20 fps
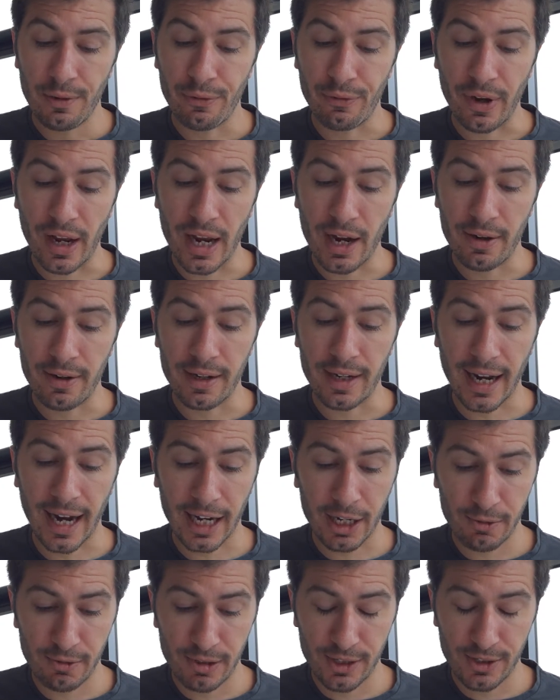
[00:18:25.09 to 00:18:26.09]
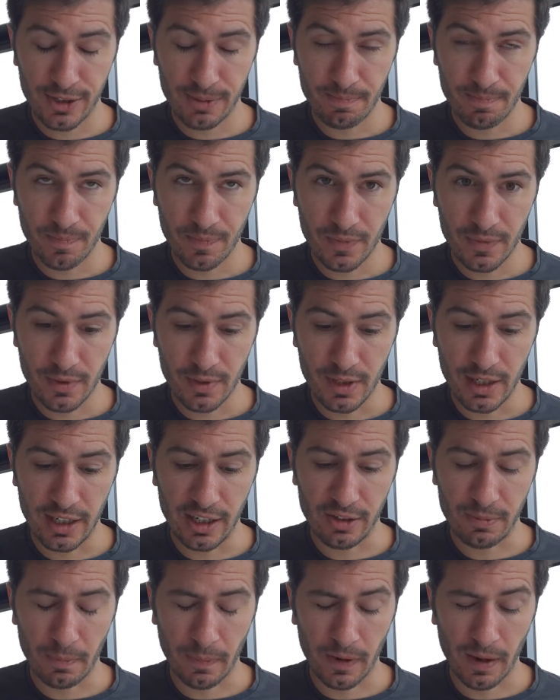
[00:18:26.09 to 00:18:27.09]
fair and accurate, it
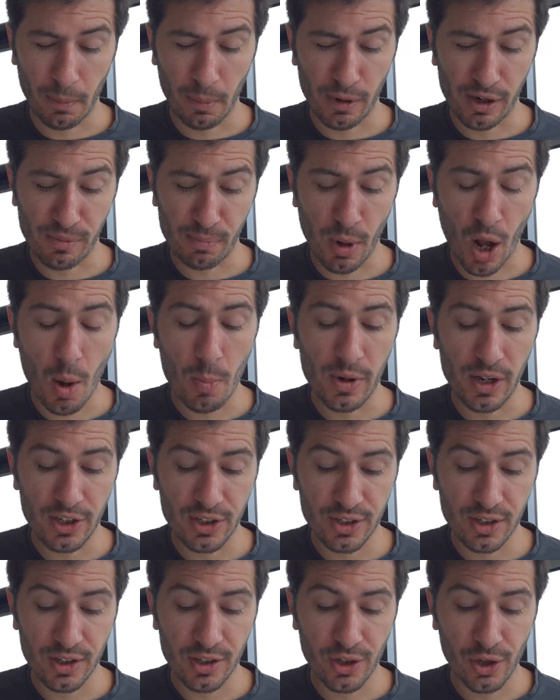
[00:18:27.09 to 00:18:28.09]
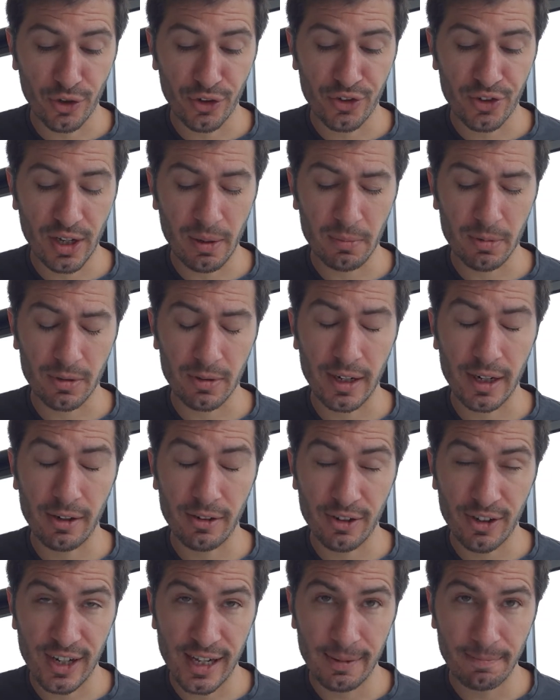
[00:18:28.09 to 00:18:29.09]
is published
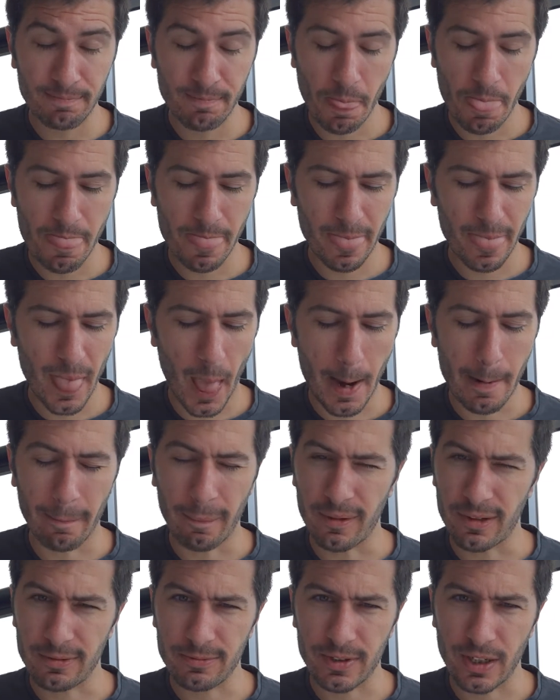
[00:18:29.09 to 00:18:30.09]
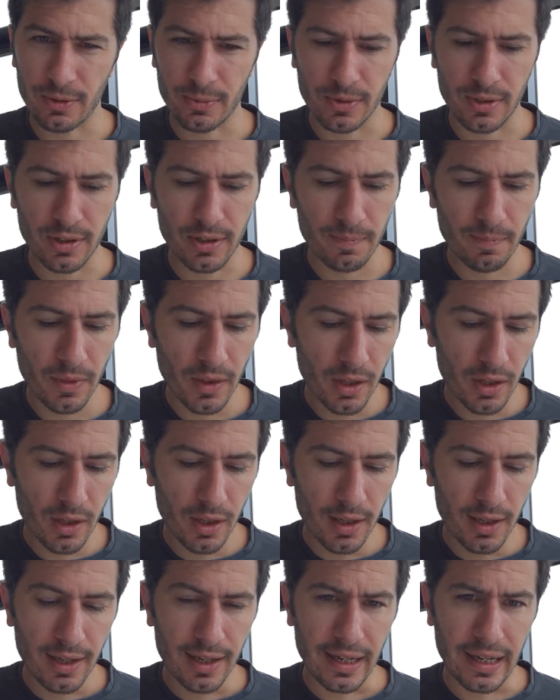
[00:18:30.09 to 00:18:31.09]
contemporaneously, love that word,
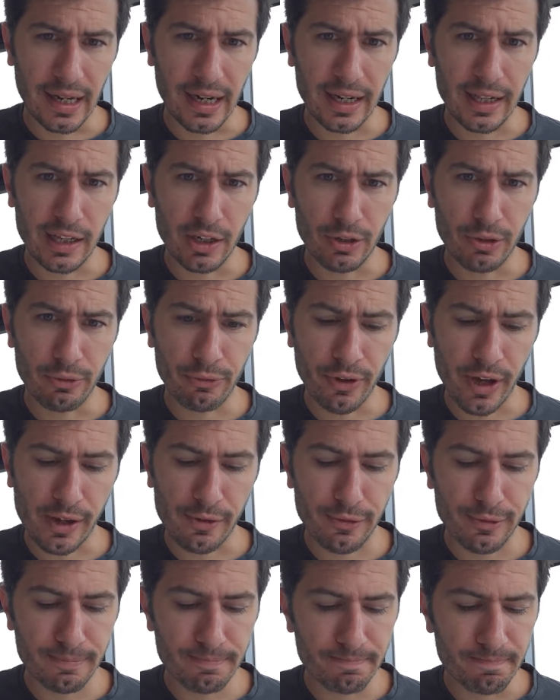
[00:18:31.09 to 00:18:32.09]
and in good faith.